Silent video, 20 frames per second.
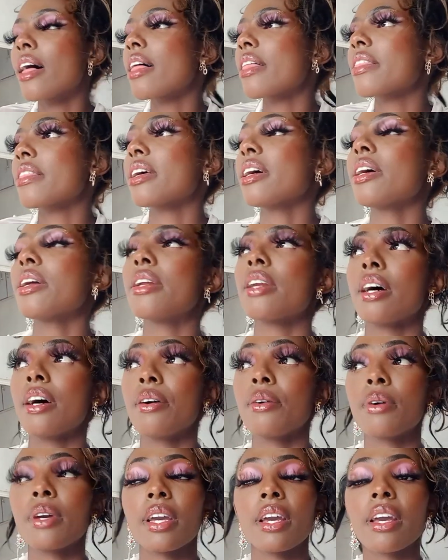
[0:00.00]
then,
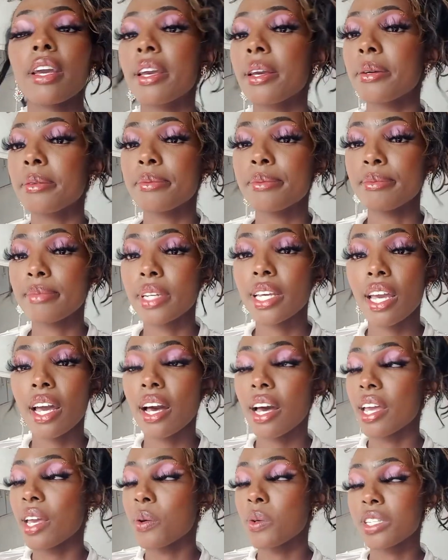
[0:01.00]
okay.
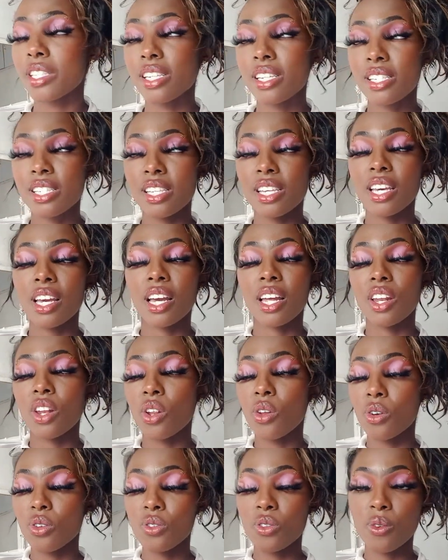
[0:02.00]
Yeah, he was asking a
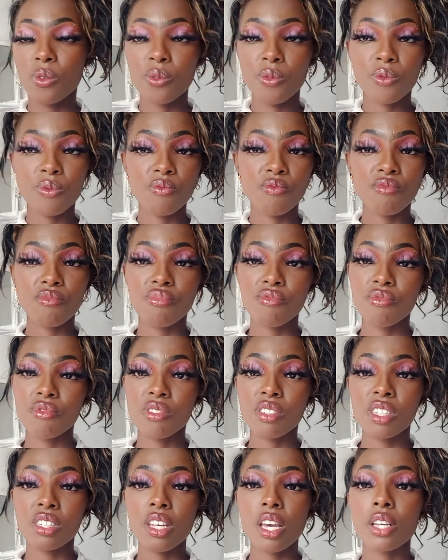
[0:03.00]
lot of
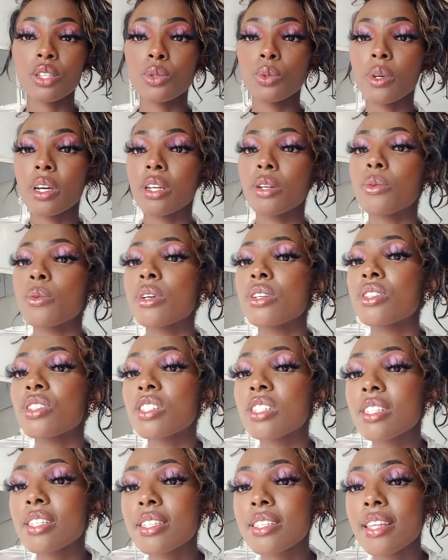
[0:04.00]
such weird
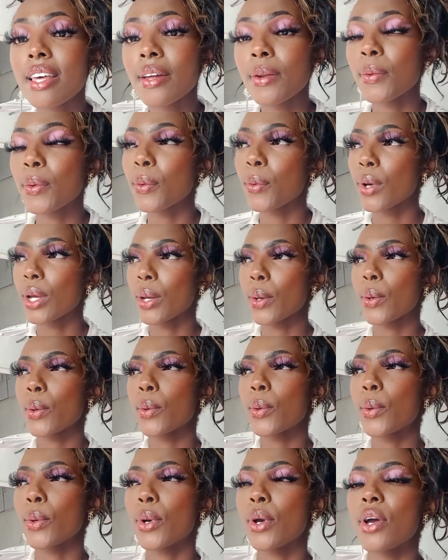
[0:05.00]
questions. Then we
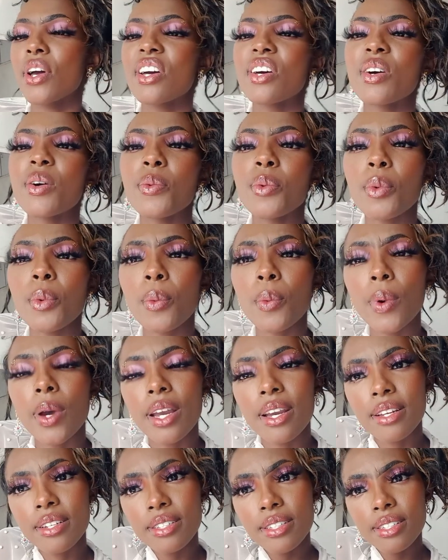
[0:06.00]

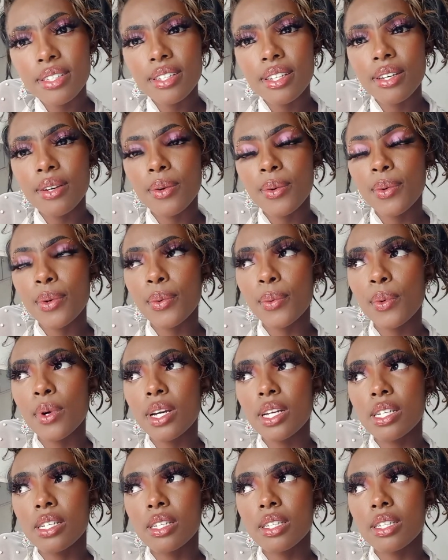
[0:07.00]
went
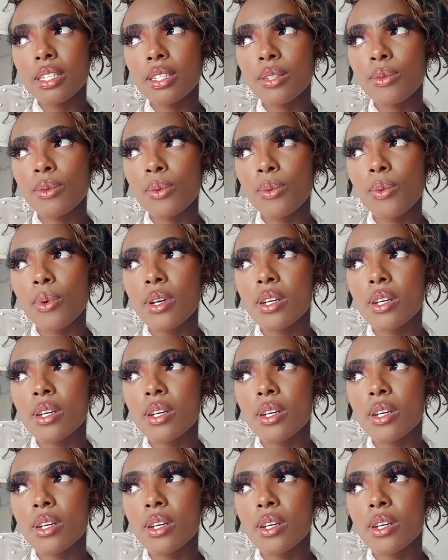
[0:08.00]
to,